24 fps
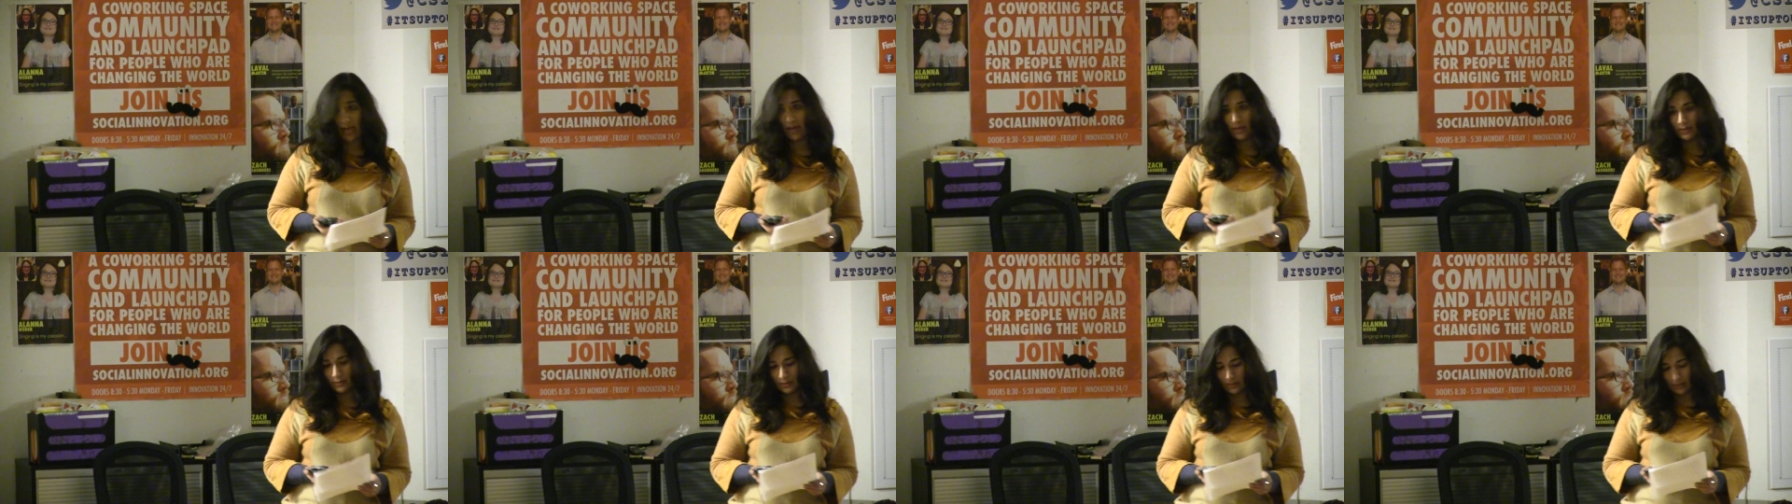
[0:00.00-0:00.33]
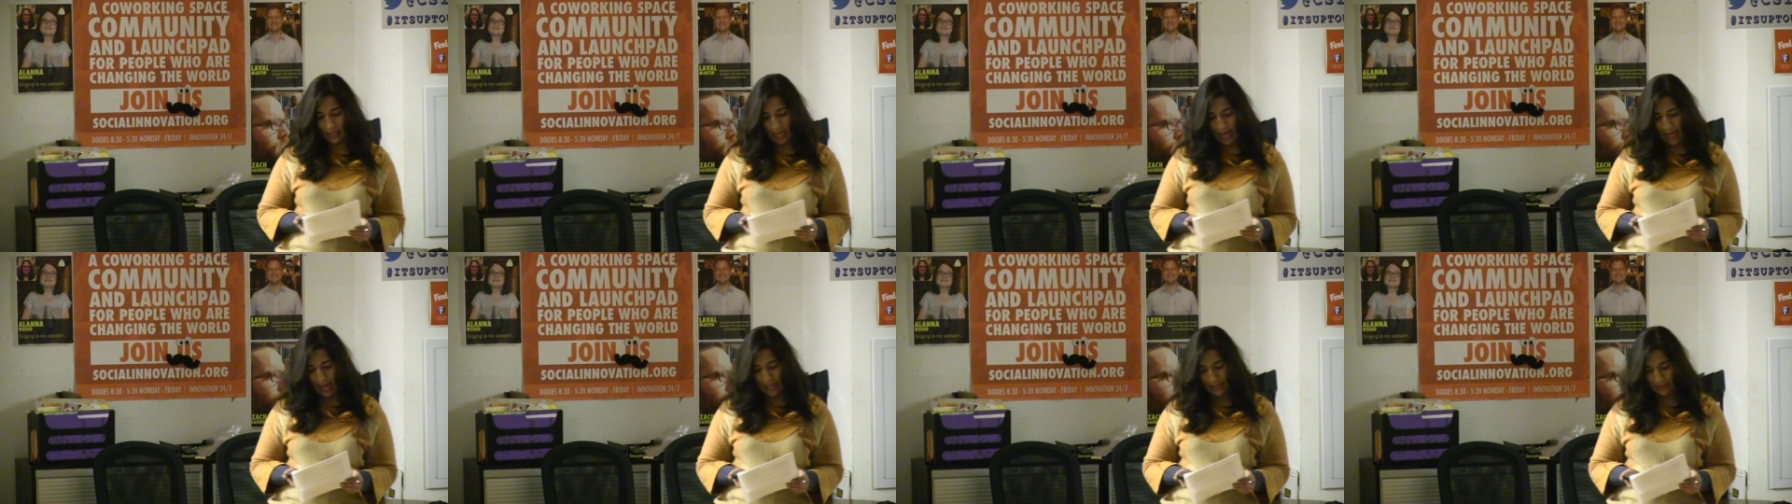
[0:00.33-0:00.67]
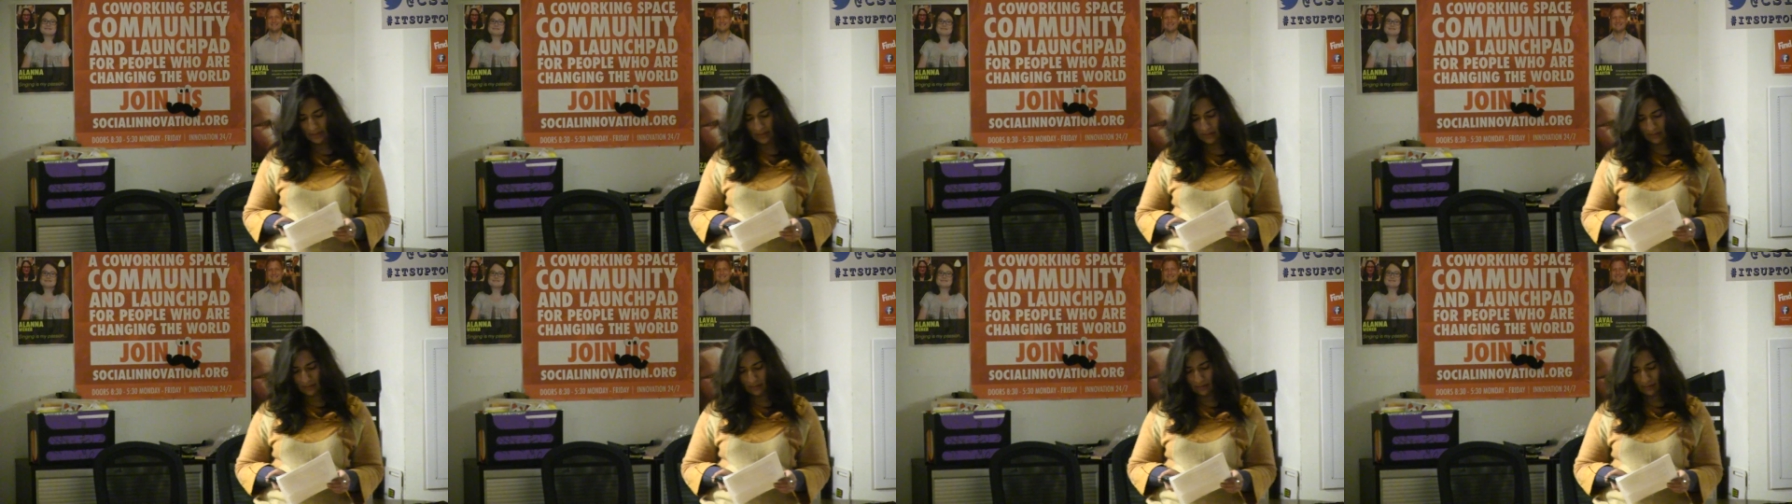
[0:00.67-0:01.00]
uncle
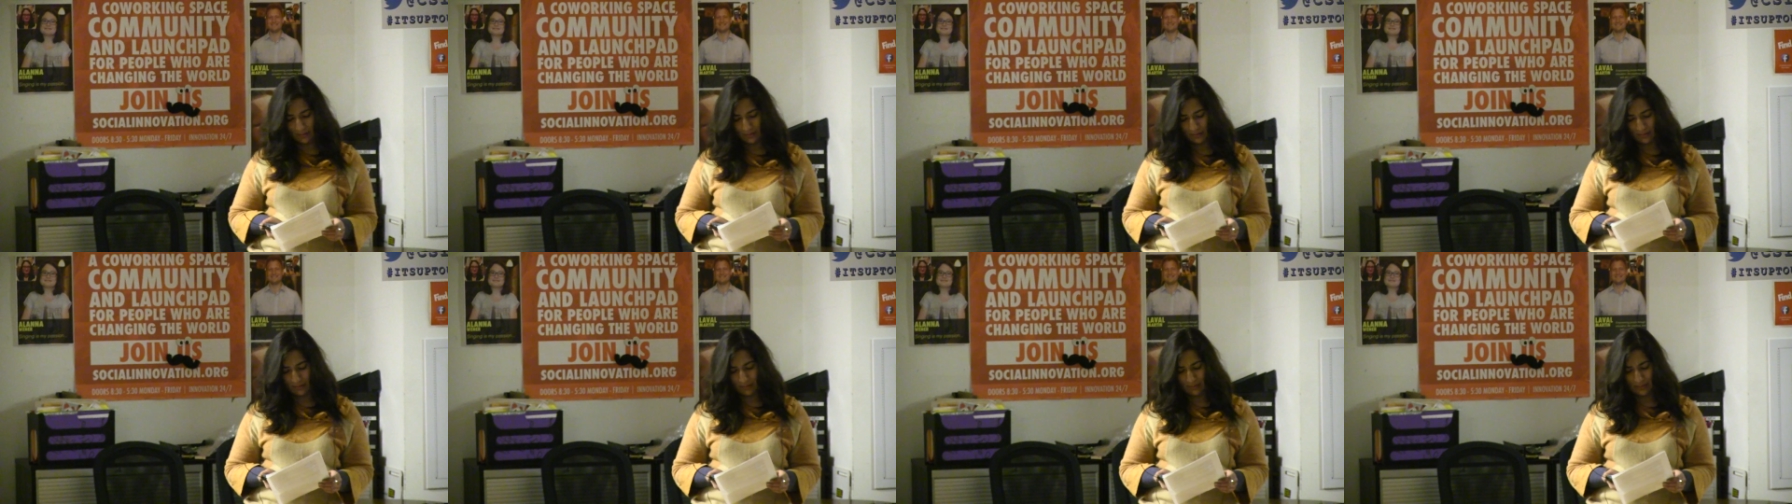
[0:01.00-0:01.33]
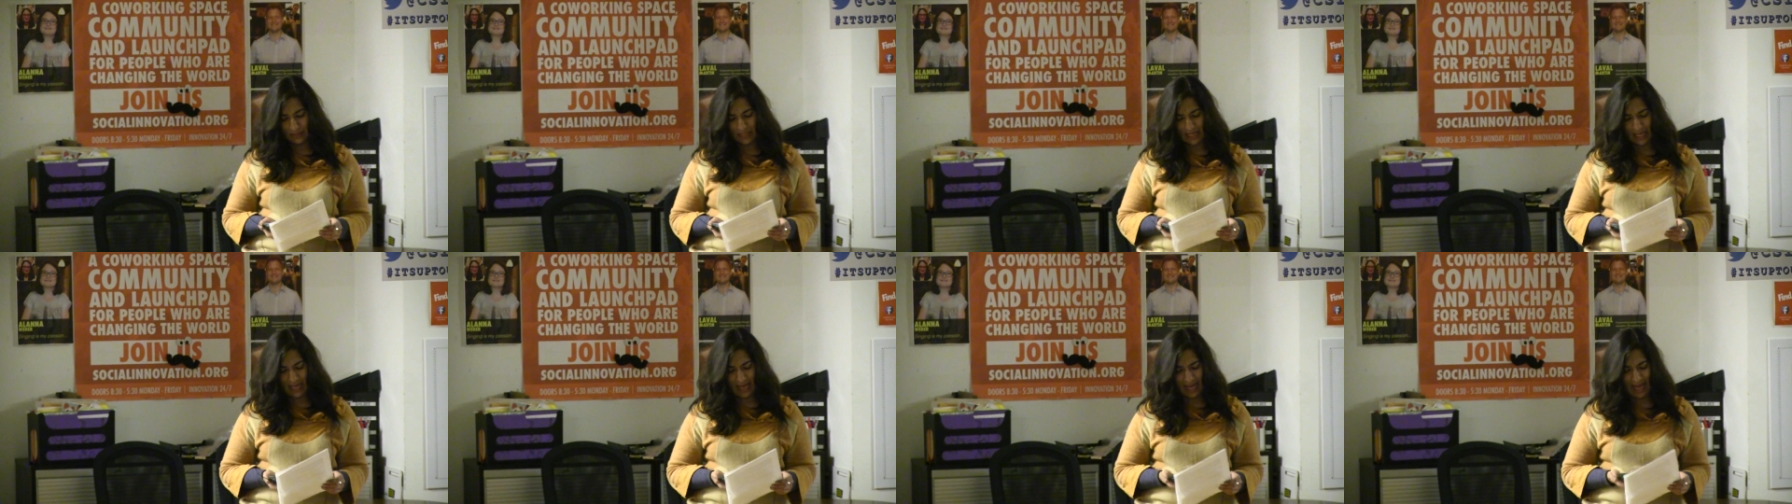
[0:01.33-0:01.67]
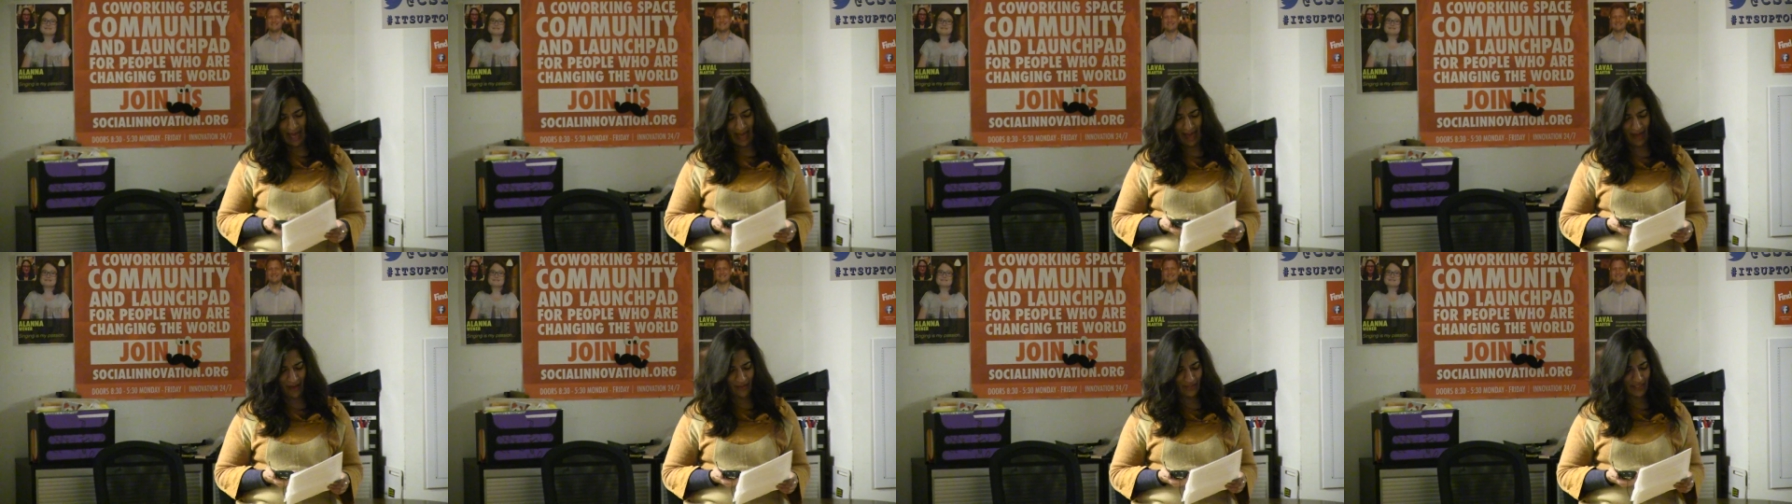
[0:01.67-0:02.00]
asked,
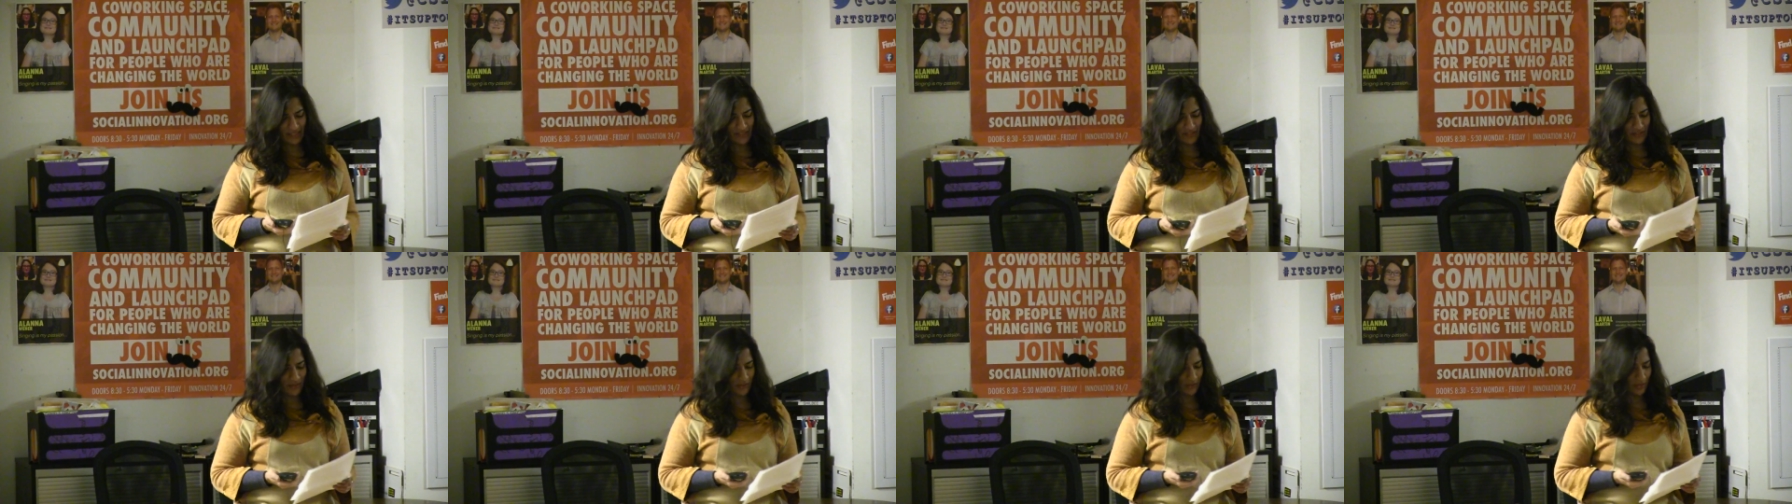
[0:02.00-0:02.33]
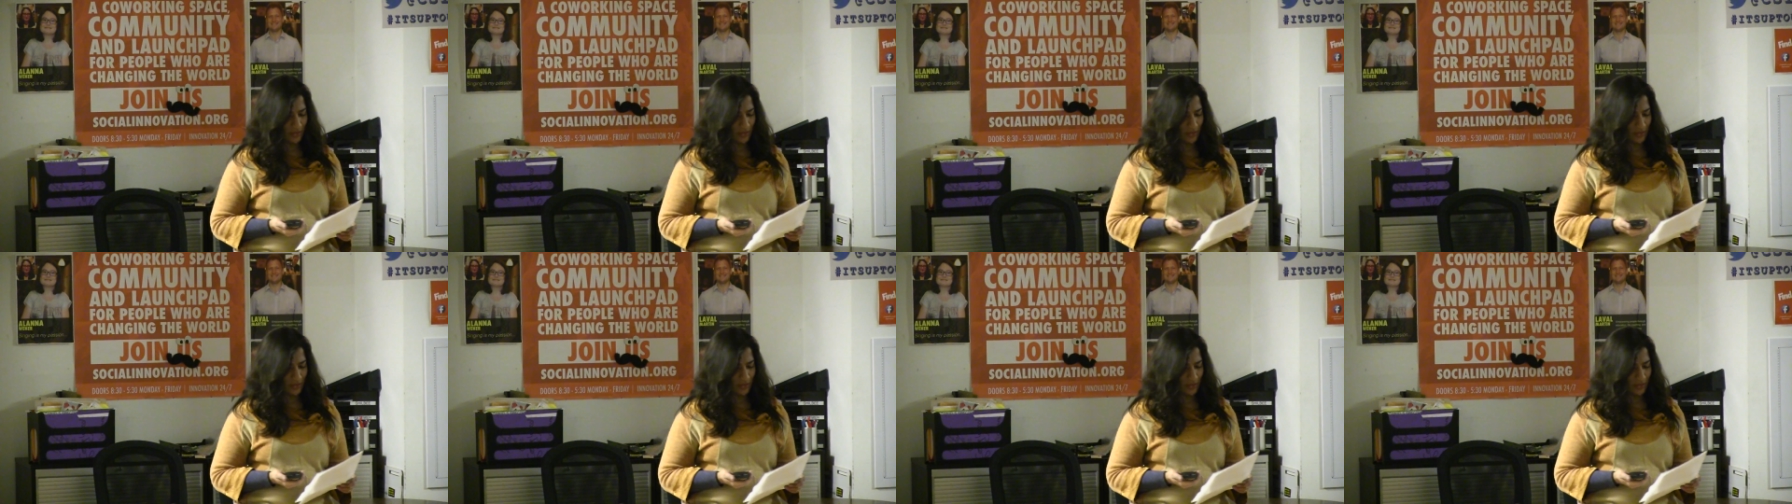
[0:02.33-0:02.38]
"How did you